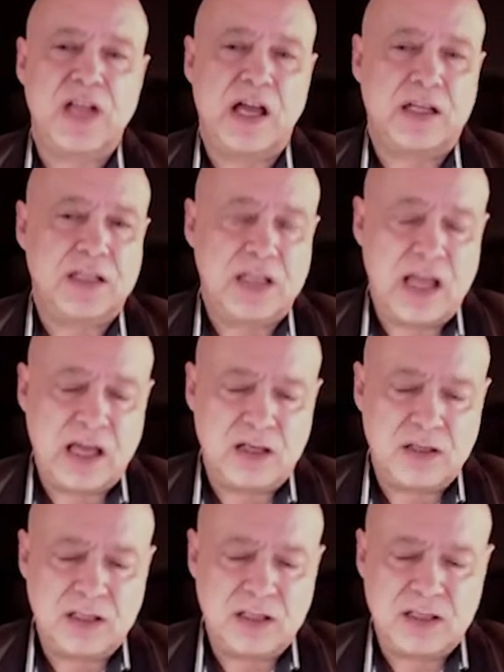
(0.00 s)
yet,
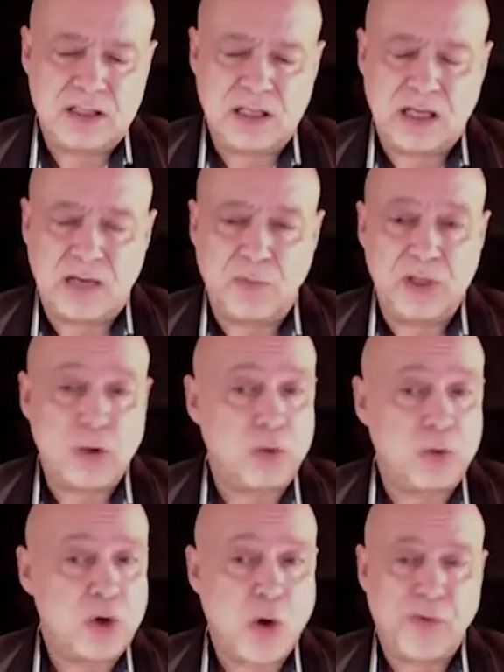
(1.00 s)
and we
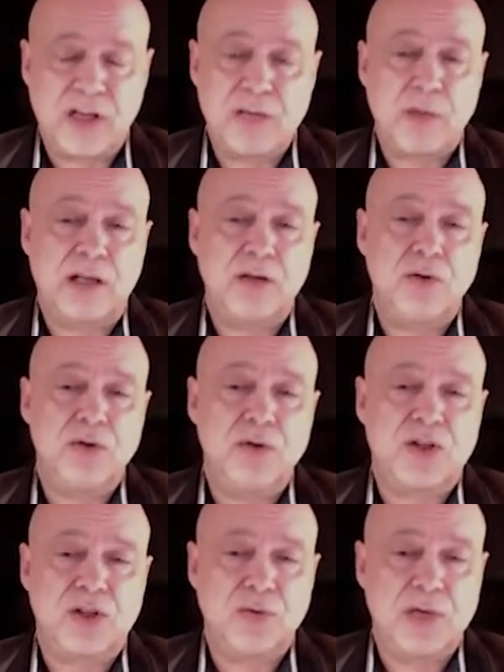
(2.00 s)
don't know of anybody
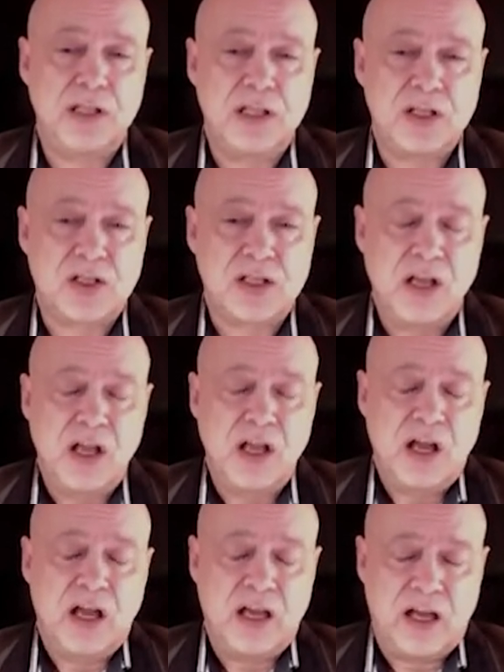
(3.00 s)
who's doing this,
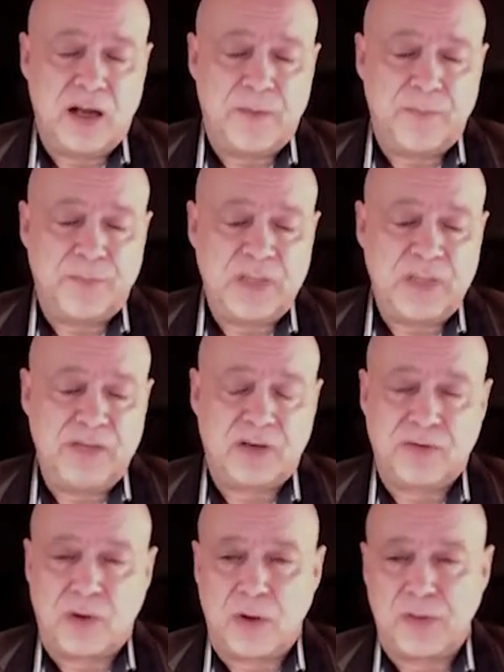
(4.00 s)
even
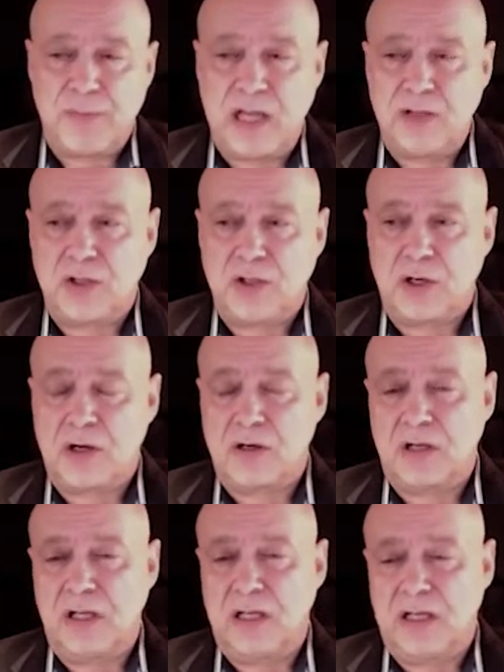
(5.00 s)
of all the major